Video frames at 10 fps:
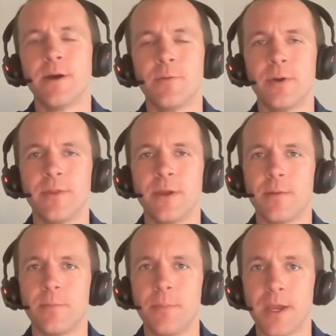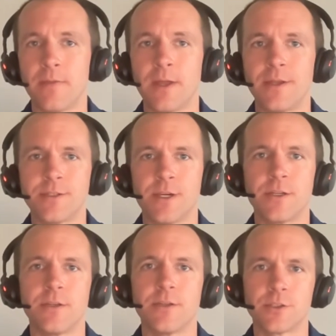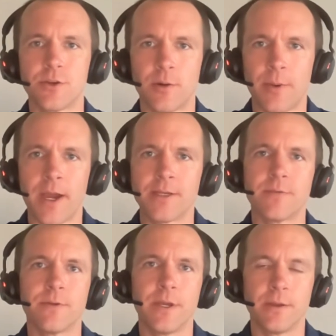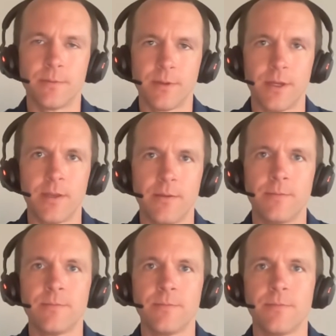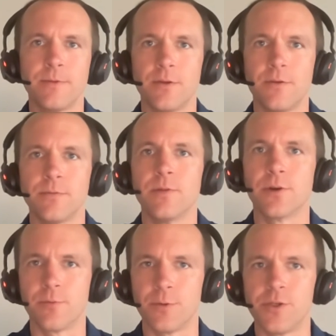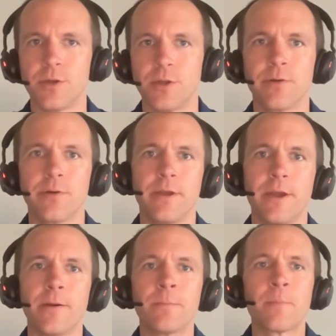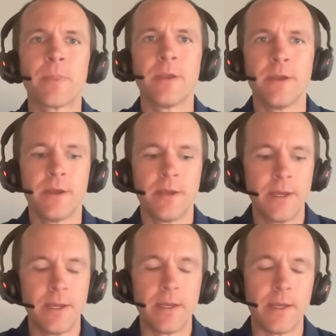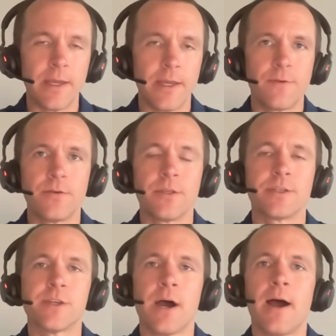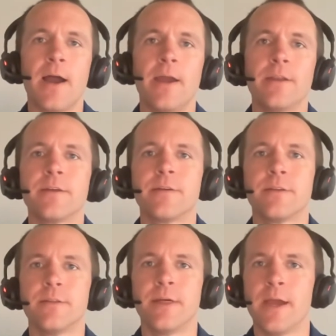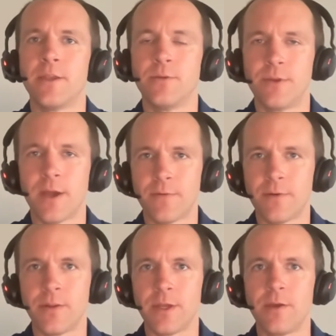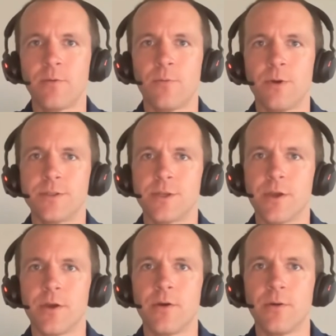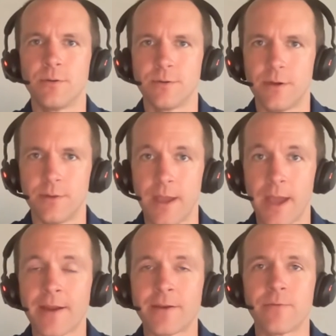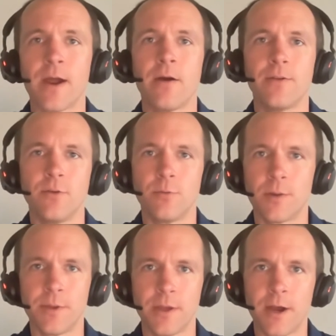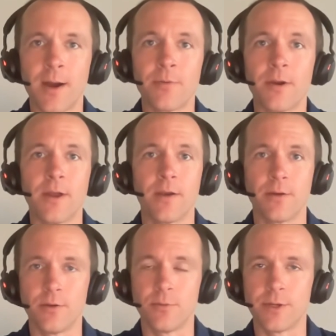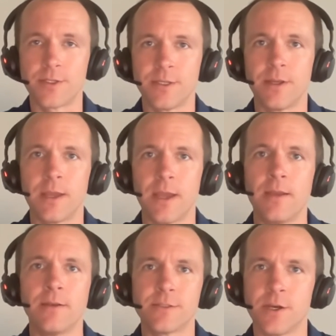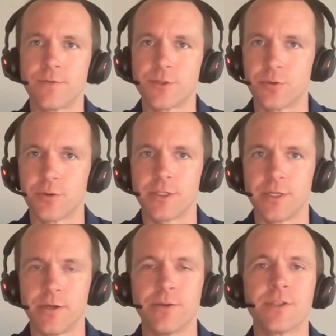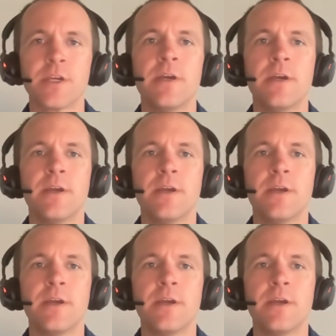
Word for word: uh, when they're making that decision is start passively and you know learn what you can learn there if you decide that you definitely want to go the active route, you want to be an operator, you want to syndicate self storage deals.